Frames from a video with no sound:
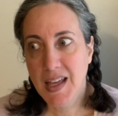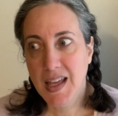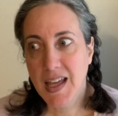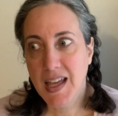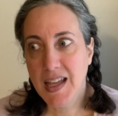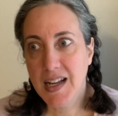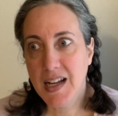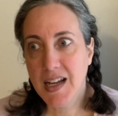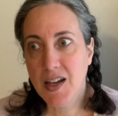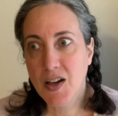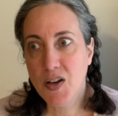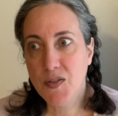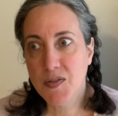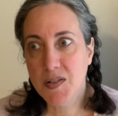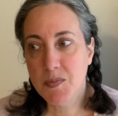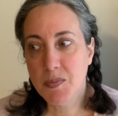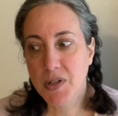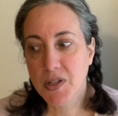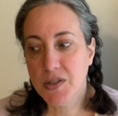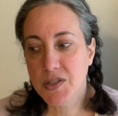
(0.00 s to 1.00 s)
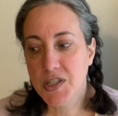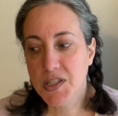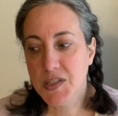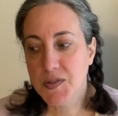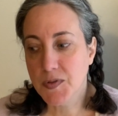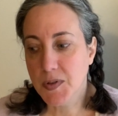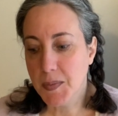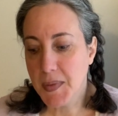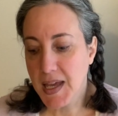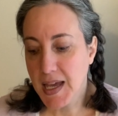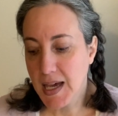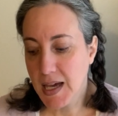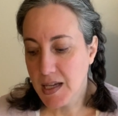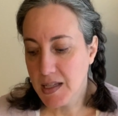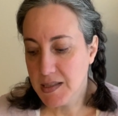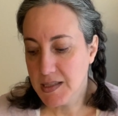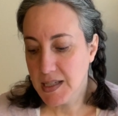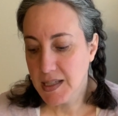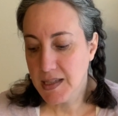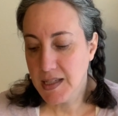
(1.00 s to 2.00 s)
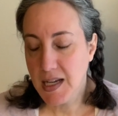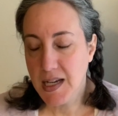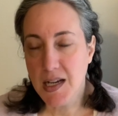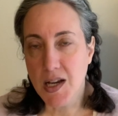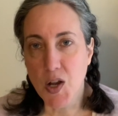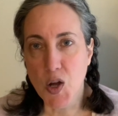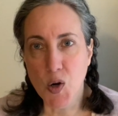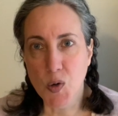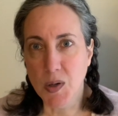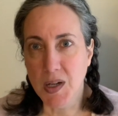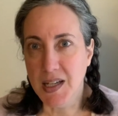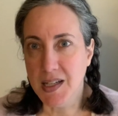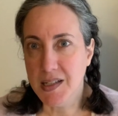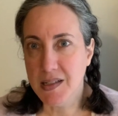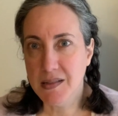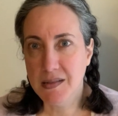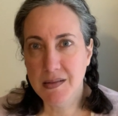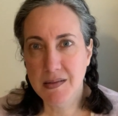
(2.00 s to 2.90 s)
And I often purchase from the ads, and they know it.